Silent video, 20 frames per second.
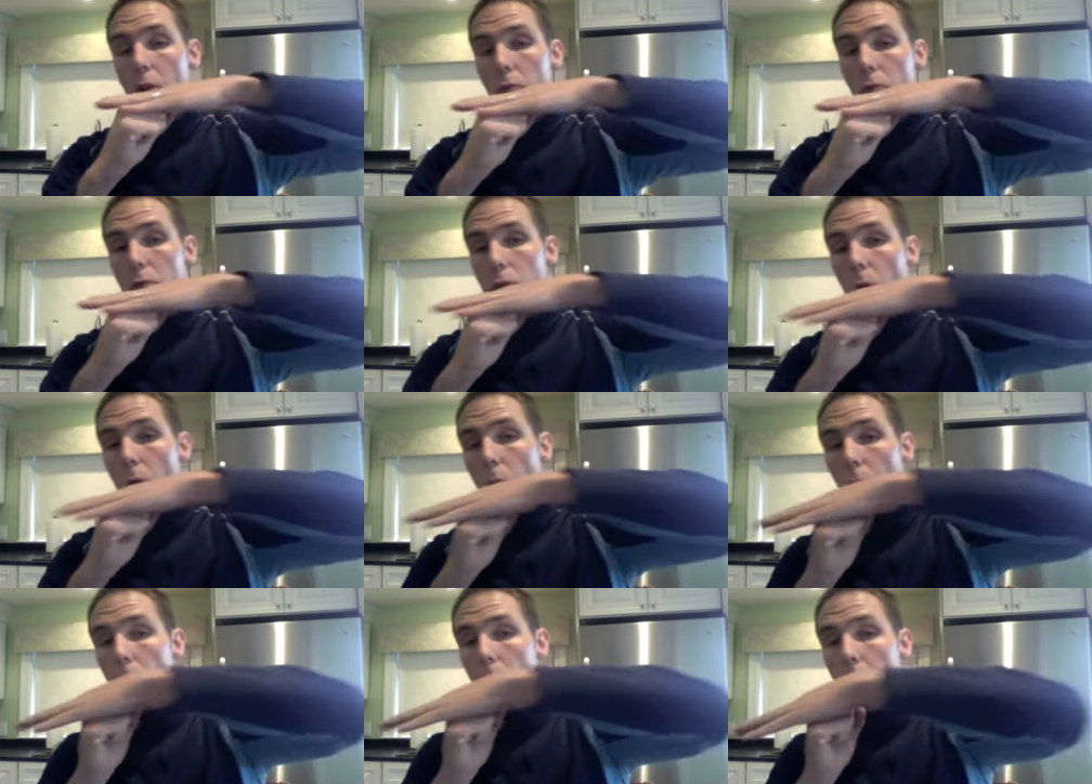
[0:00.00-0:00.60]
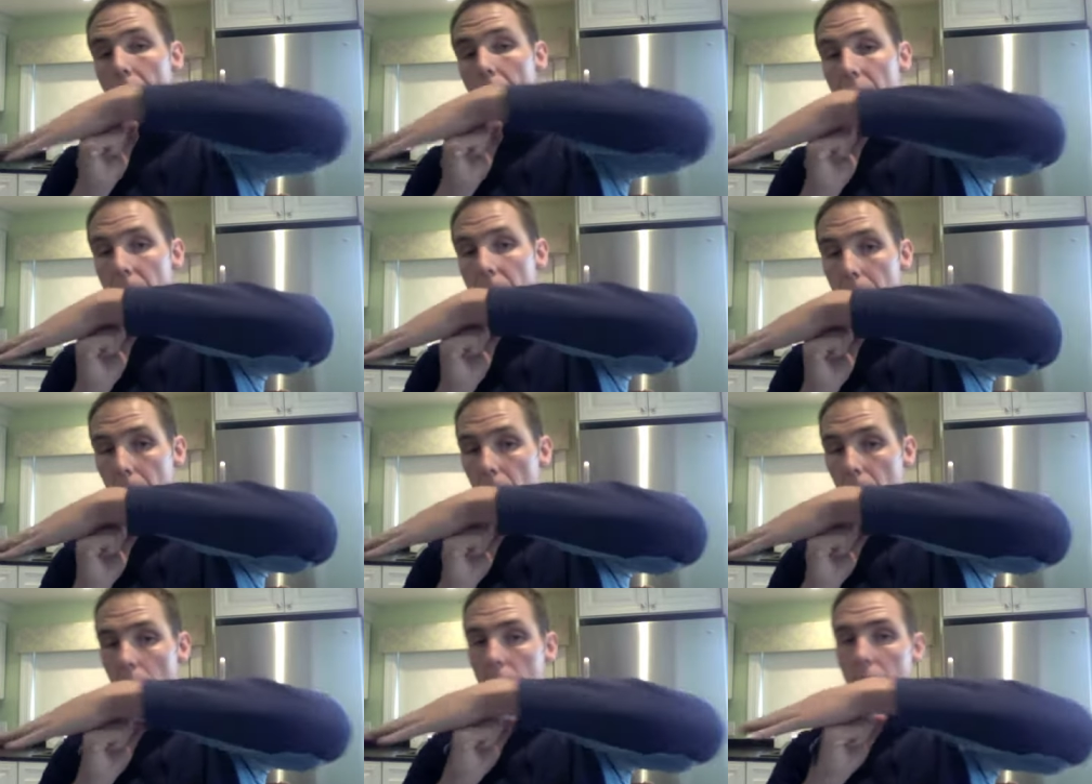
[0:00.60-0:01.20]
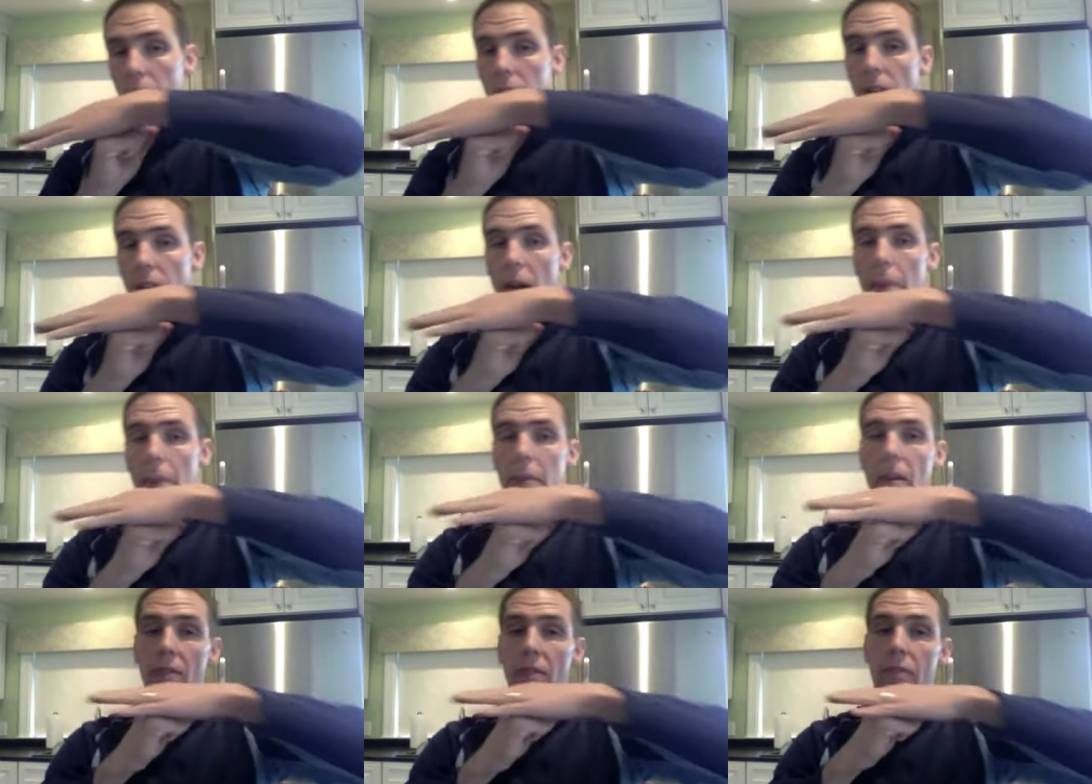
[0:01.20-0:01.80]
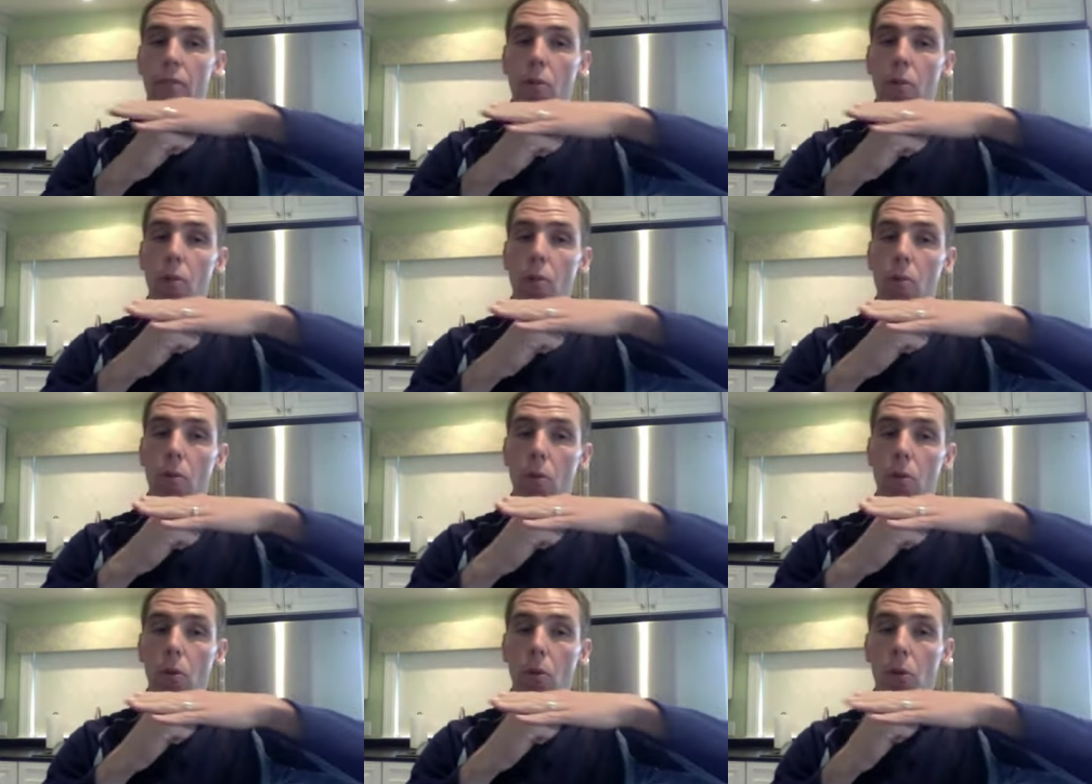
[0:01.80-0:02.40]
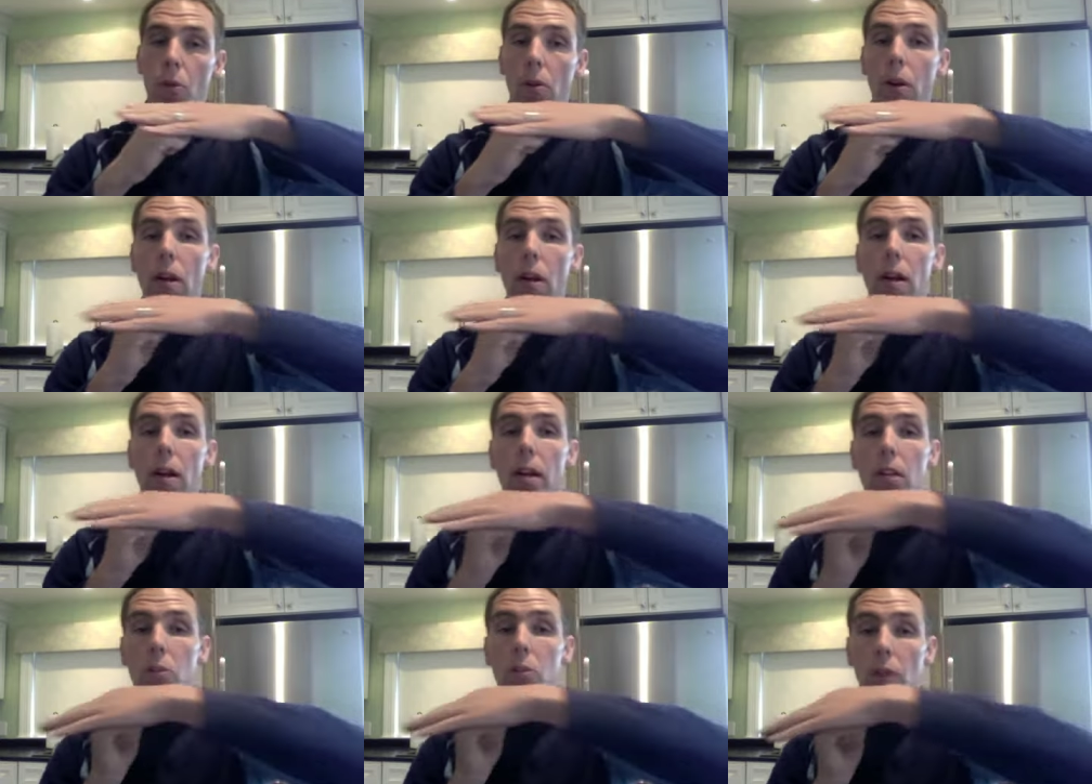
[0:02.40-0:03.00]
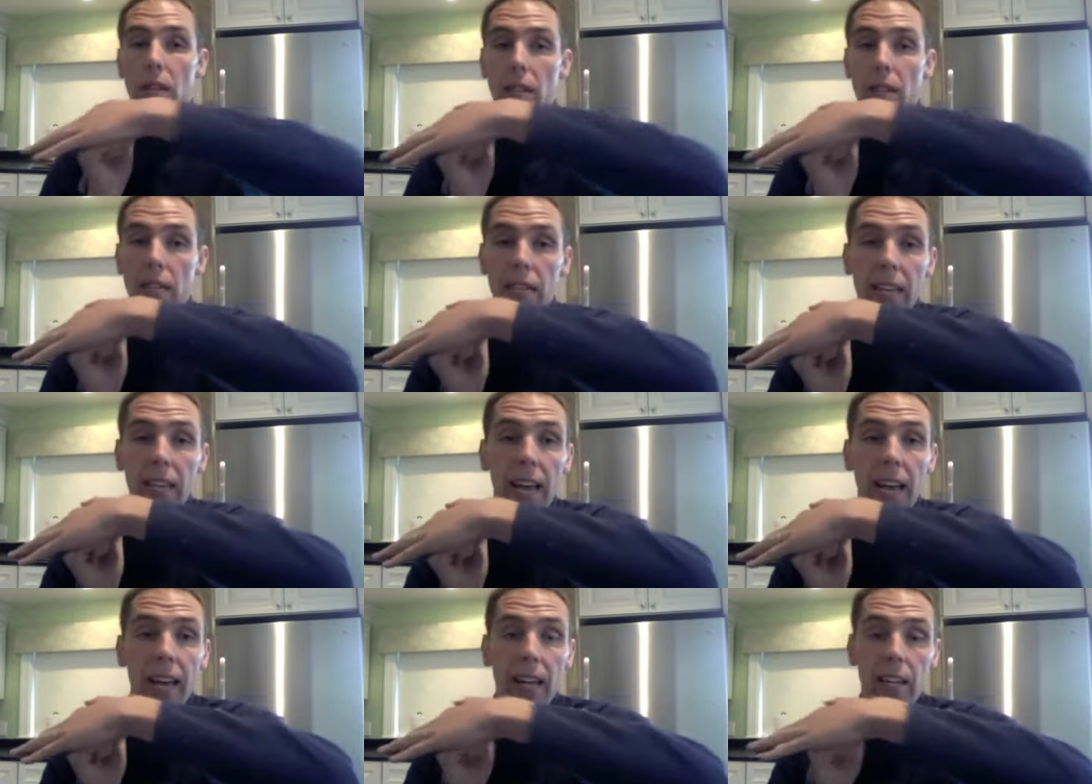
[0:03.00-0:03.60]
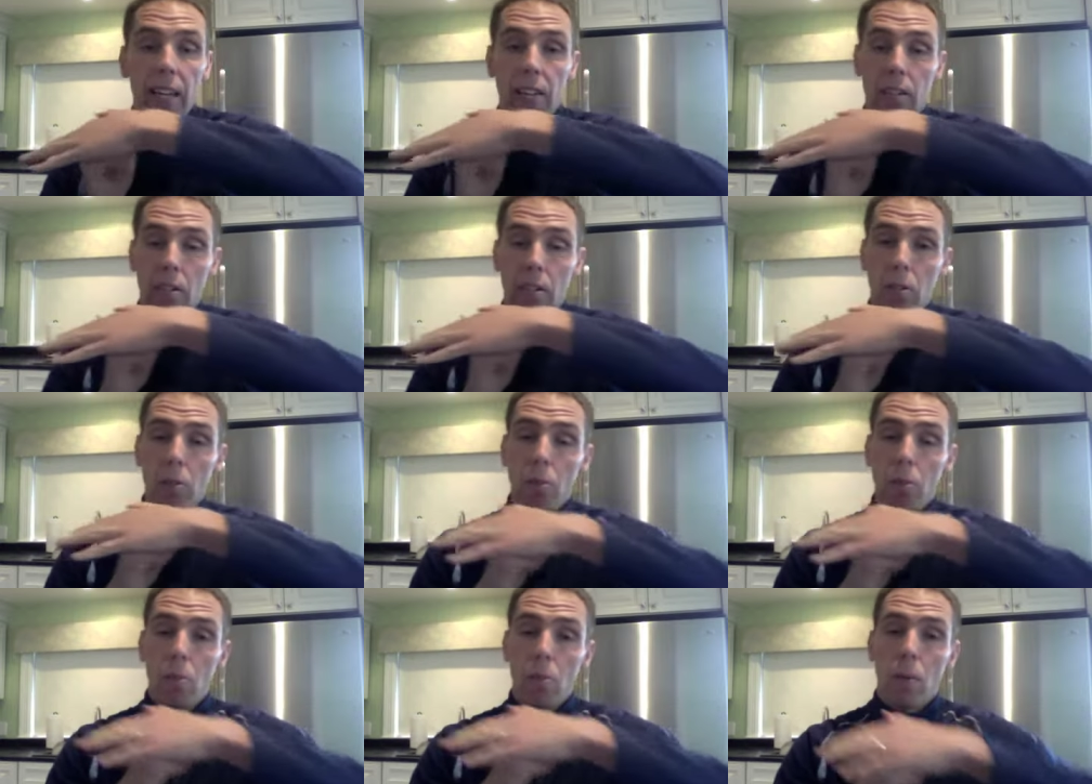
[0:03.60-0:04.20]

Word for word: roll my hip along the top of that foam roller so I can get into,